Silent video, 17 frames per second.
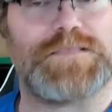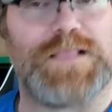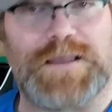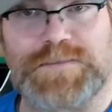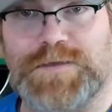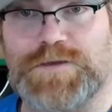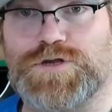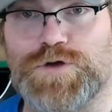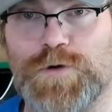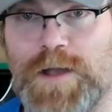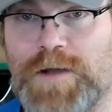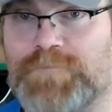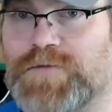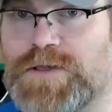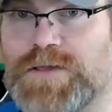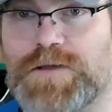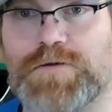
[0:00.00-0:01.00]
like they do
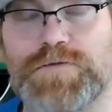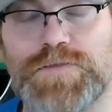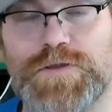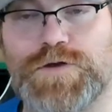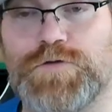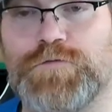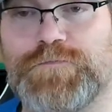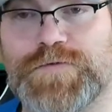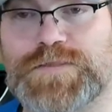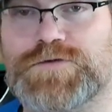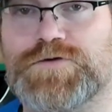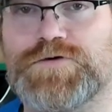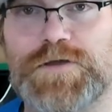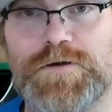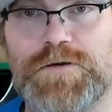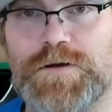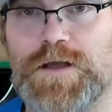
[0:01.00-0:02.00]
every year in the new fiscal
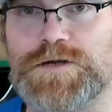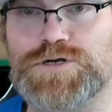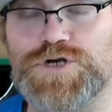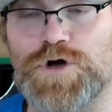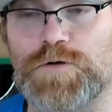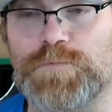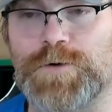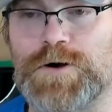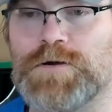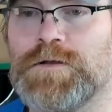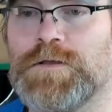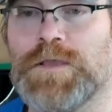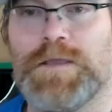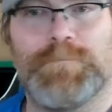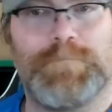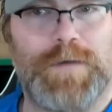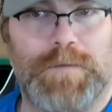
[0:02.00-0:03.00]
year in October.
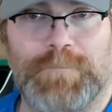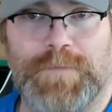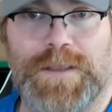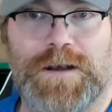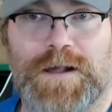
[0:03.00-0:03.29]
About mid